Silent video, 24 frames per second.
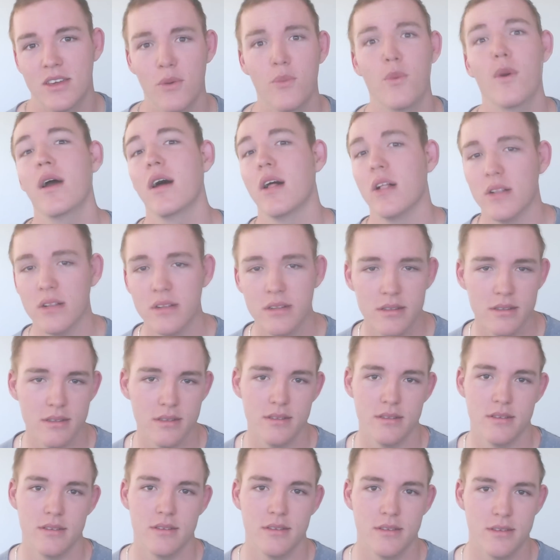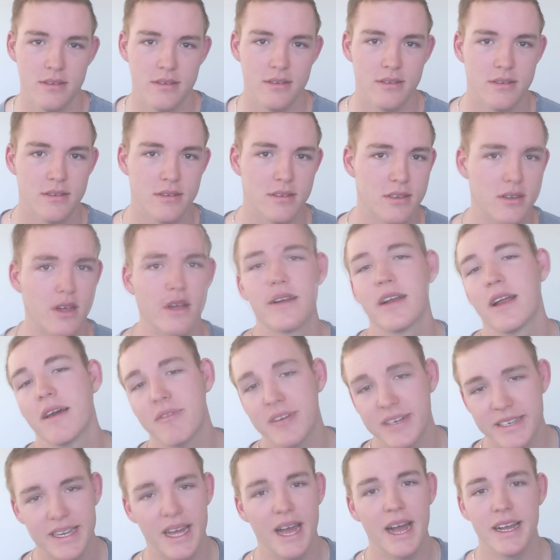You will. Don't
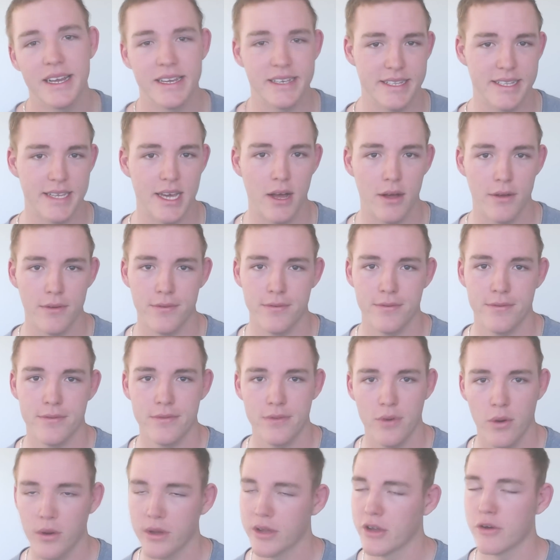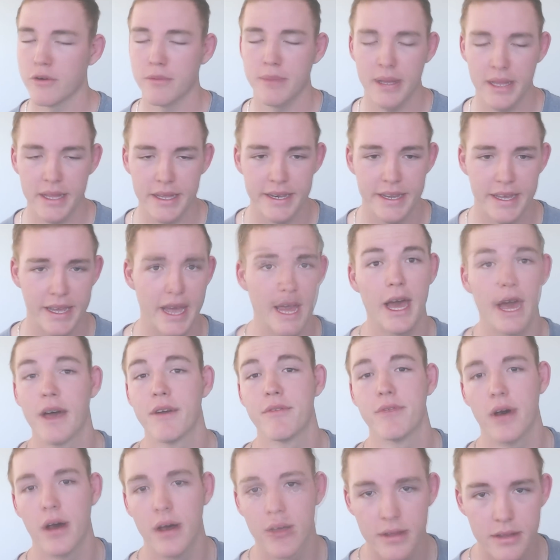ever doubt yourself or your ability,
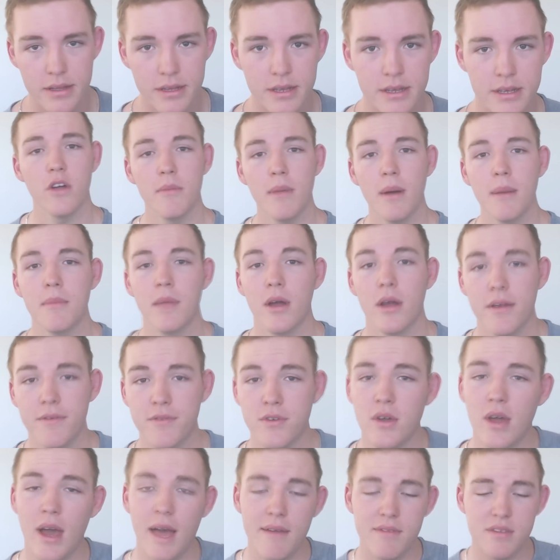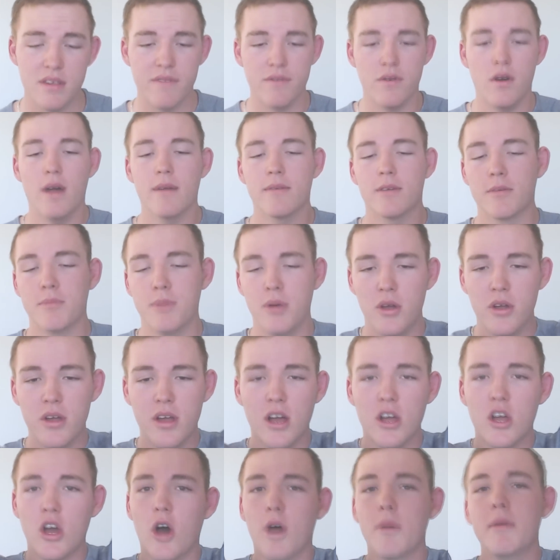ever. So remember, if you have survived
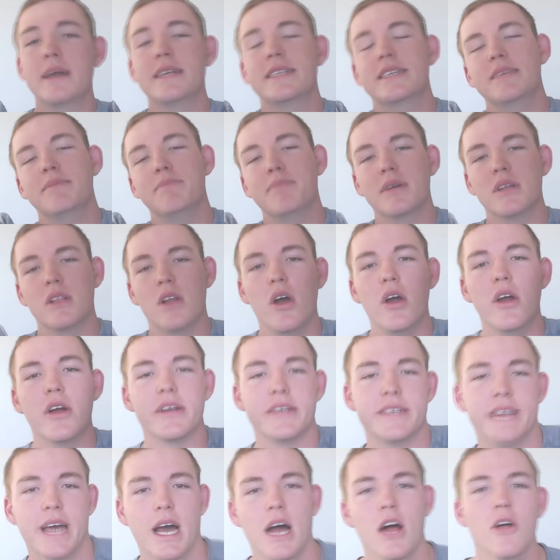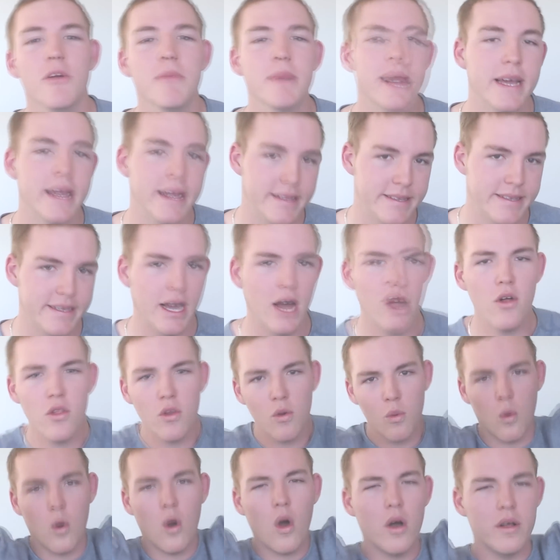Kapooka, comment it below. Tell me and tell
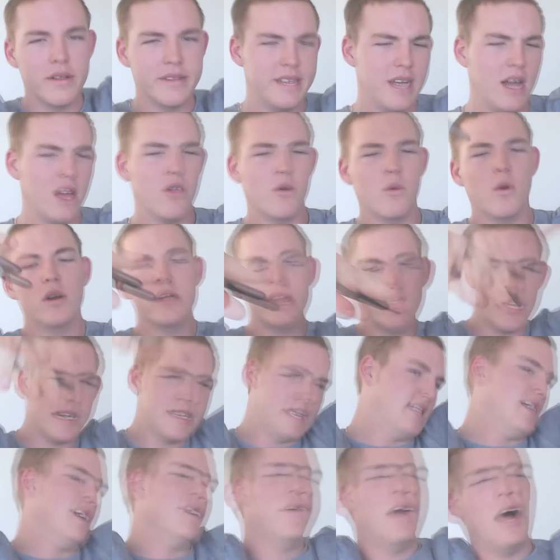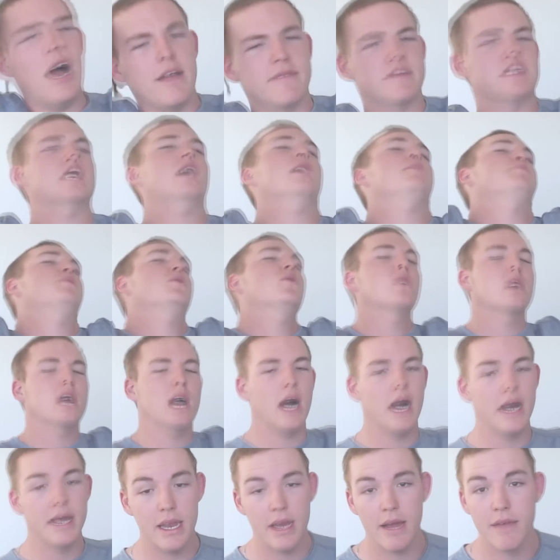the world, tell the world i survived
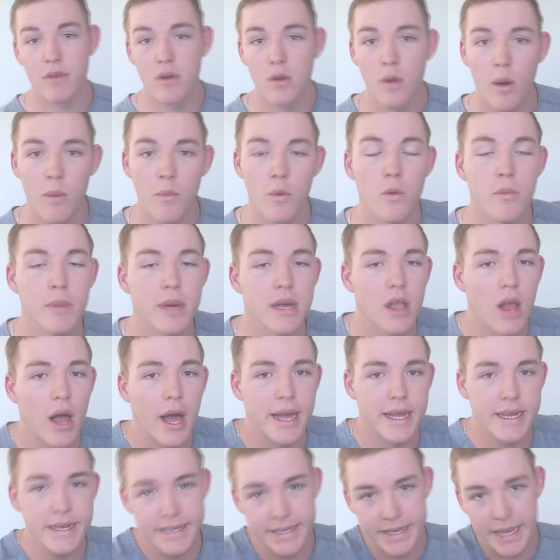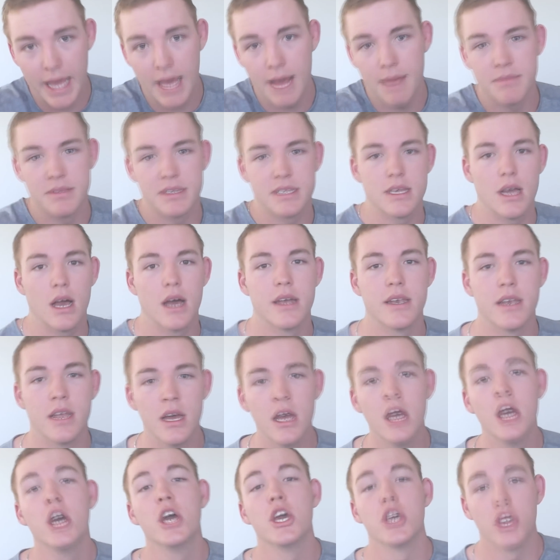Kapooka, and everyone will be like, damn son,
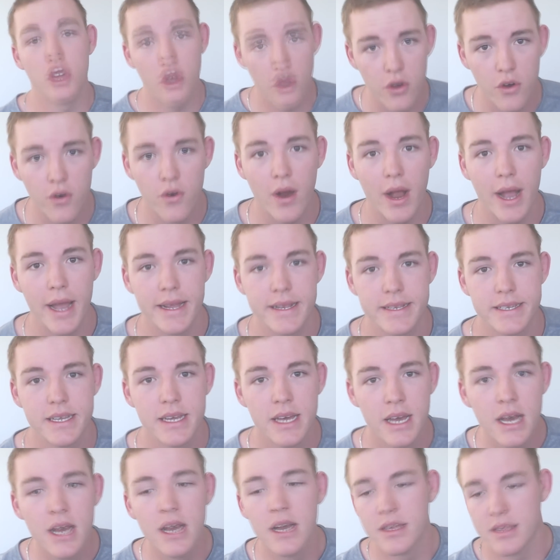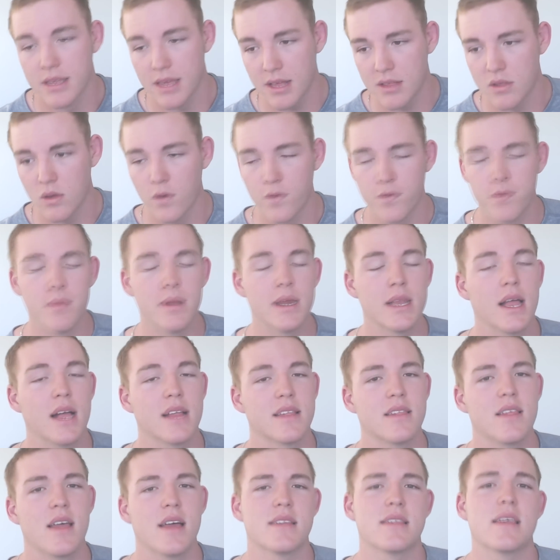you great. So that's all from me
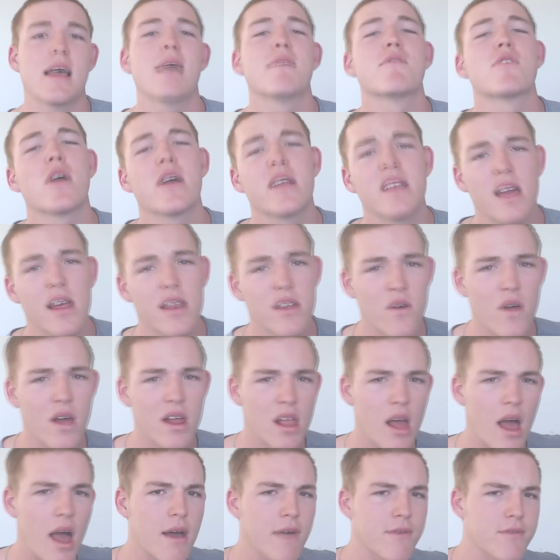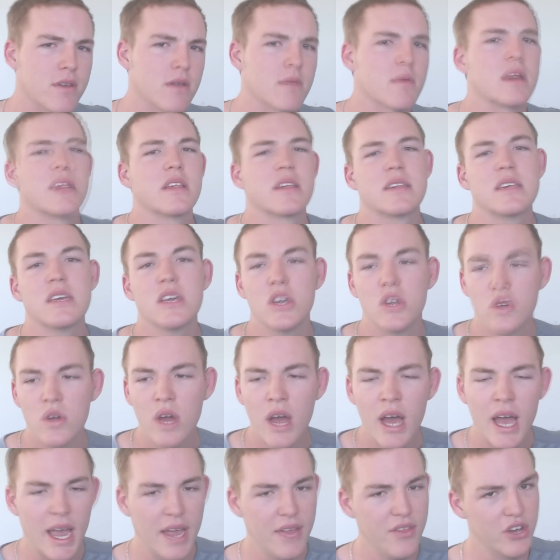lads and lasses, have a great day and a great life, and I'm gonna see you
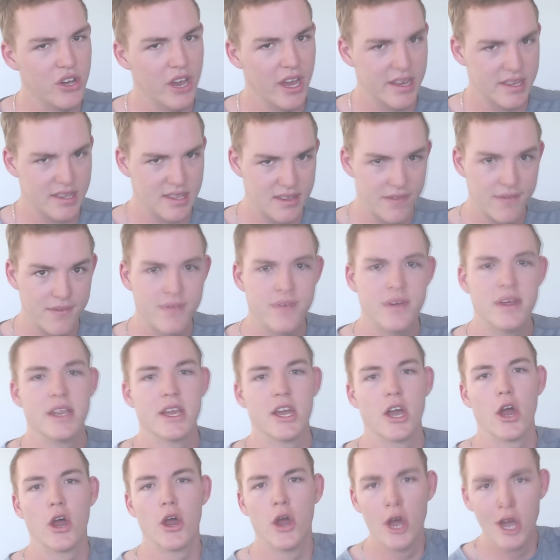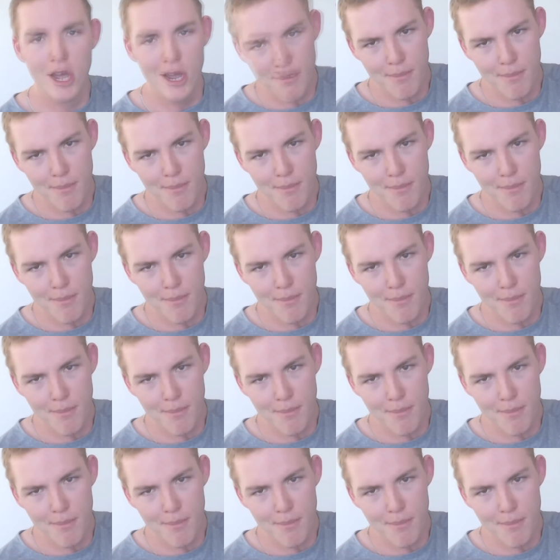in the next video.